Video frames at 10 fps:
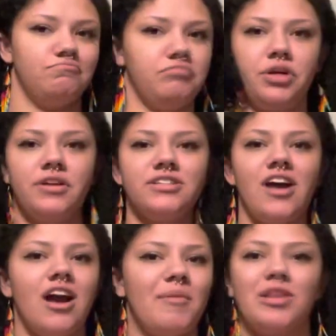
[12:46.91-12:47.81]
We don't need to
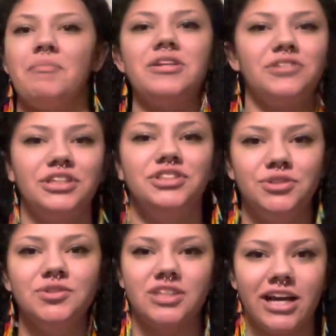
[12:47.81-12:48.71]
talk about the mental
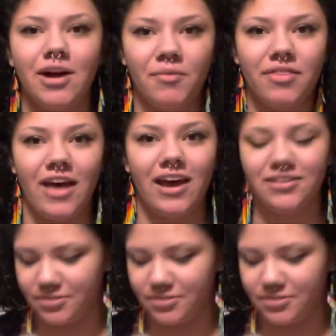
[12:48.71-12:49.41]
issues that come with that.